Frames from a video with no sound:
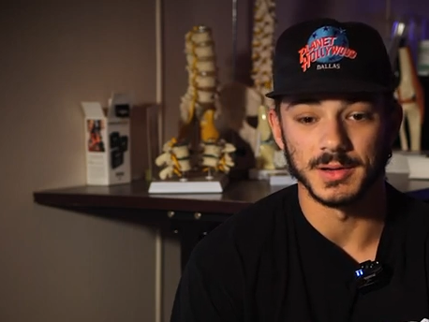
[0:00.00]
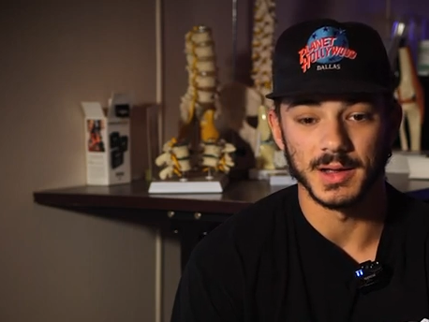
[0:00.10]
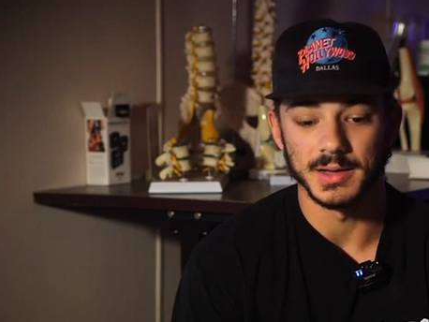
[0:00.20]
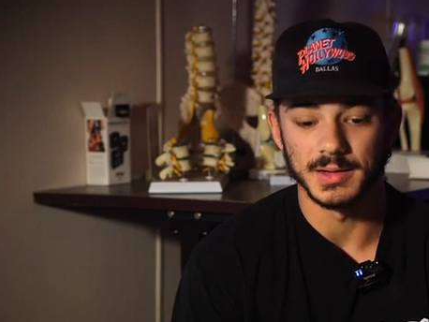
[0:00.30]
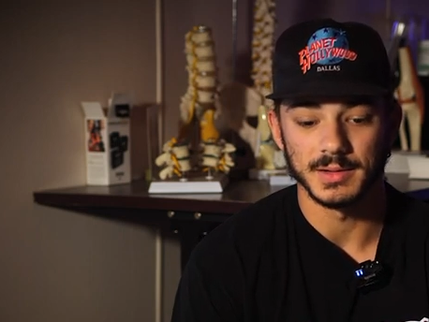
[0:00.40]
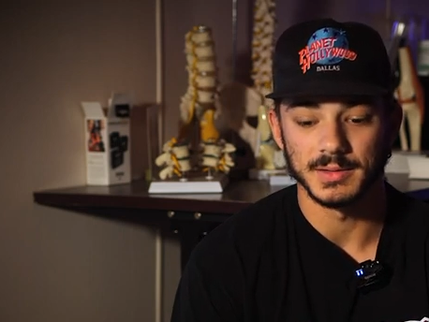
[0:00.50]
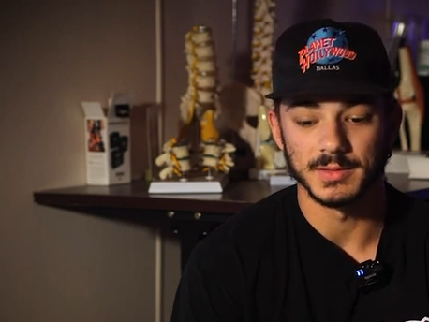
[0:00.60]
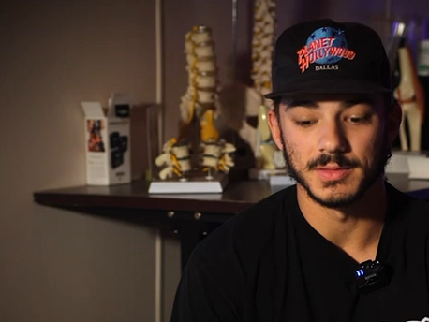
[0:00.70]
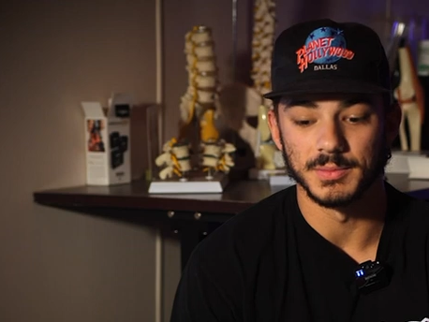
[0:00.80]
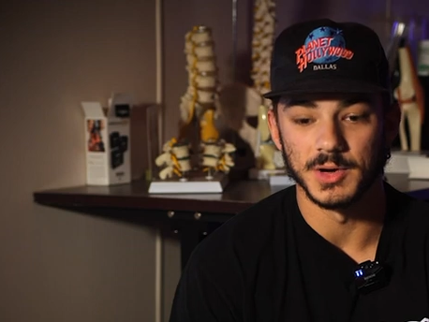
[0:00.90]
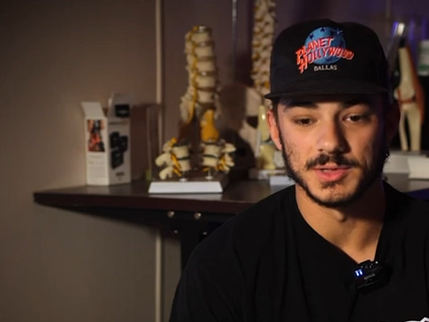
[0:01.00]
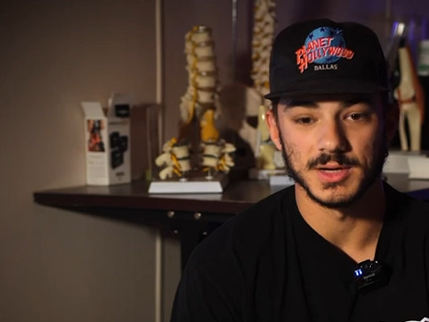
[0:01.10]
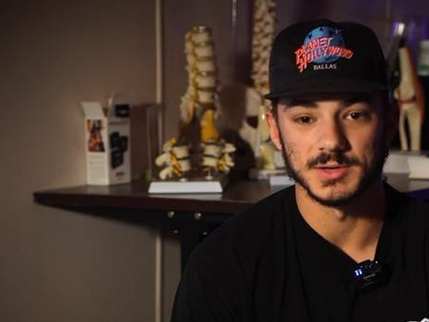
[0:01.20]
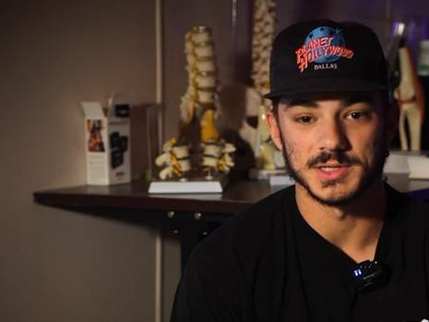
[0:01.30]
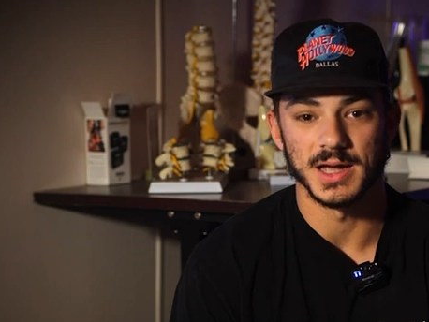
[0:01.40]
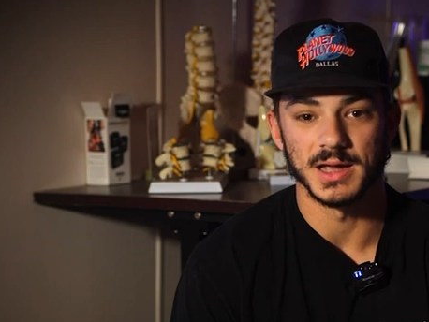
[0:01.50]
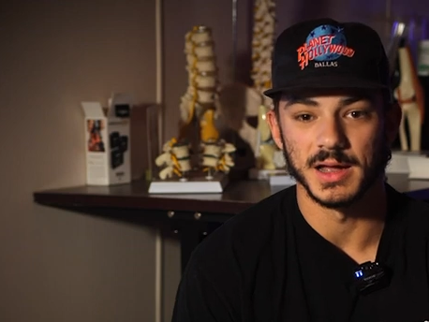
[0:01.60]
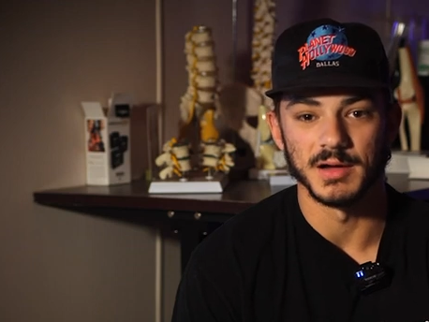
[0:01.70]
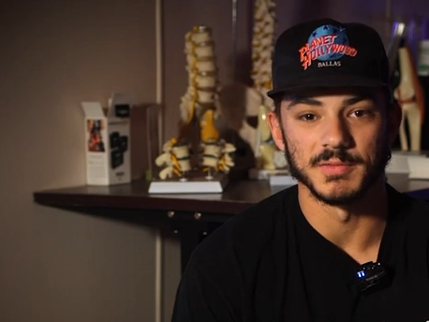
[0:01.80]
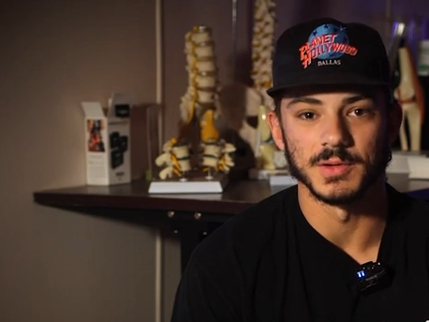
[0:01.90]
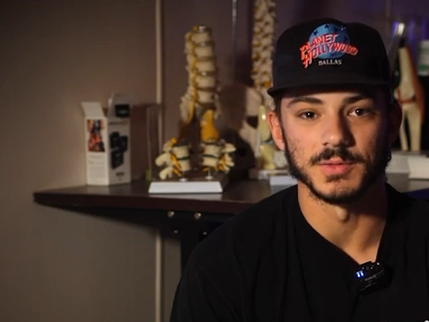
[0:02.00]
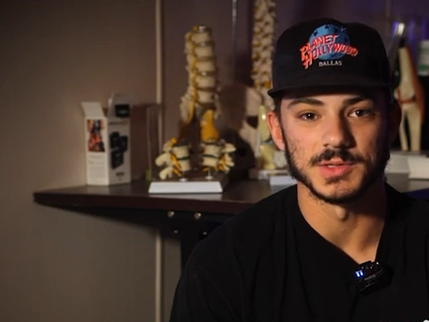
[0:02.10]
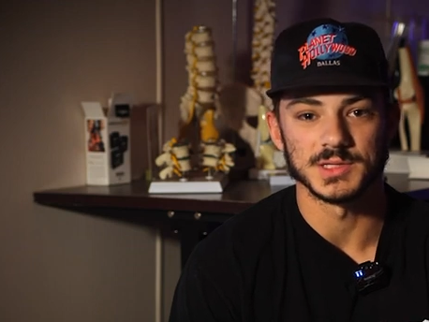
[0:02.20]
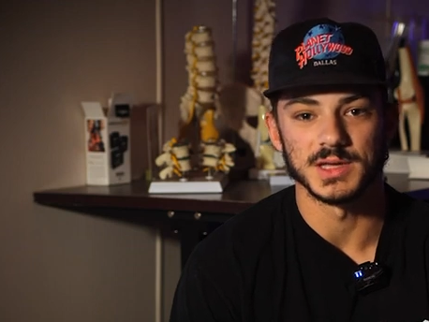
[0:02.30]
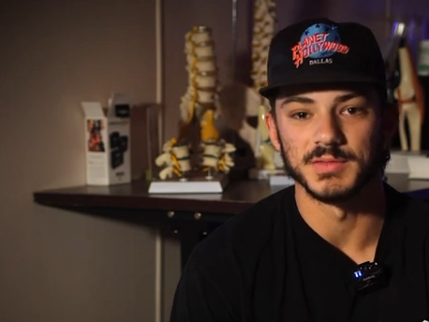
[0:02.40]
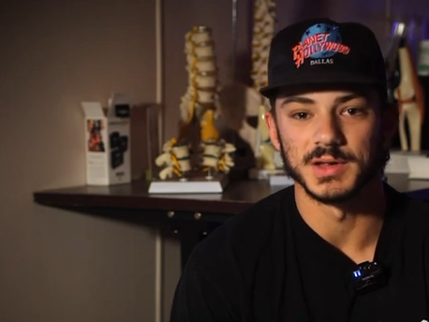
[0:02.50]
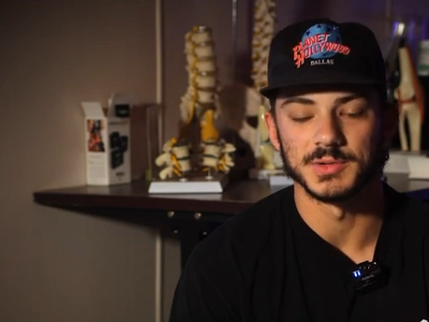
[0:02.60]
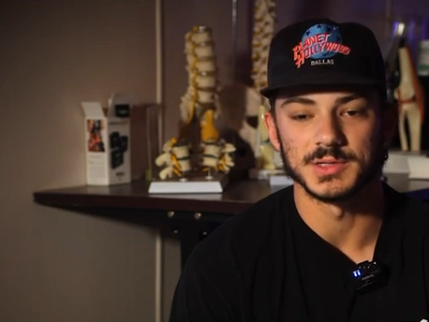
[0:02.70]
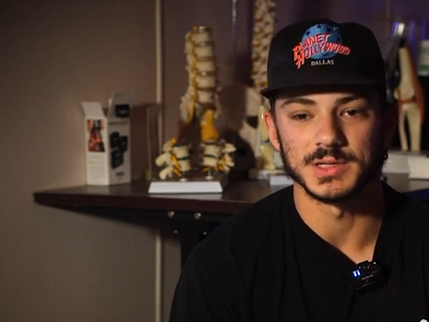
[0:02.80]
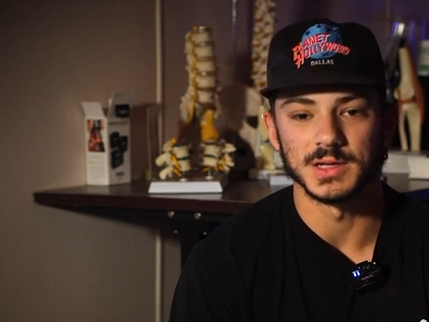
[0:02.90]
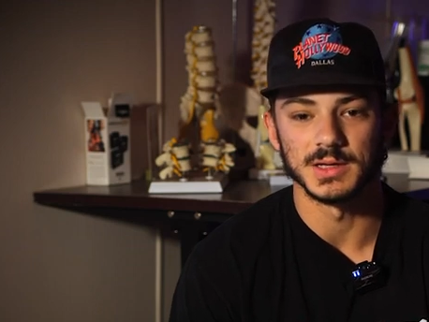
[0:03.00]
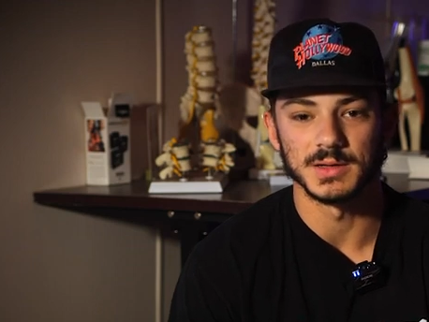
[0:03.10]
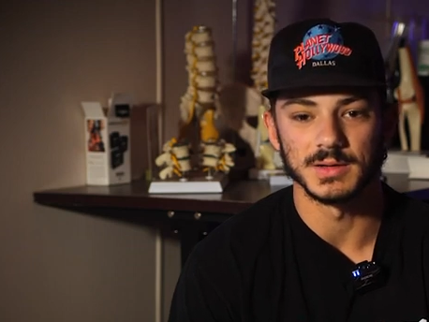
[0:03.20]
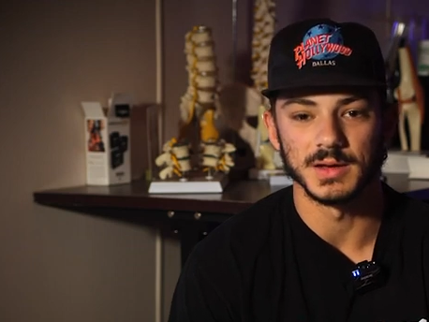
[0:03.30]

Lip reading: Like the most I was at ever was 70%.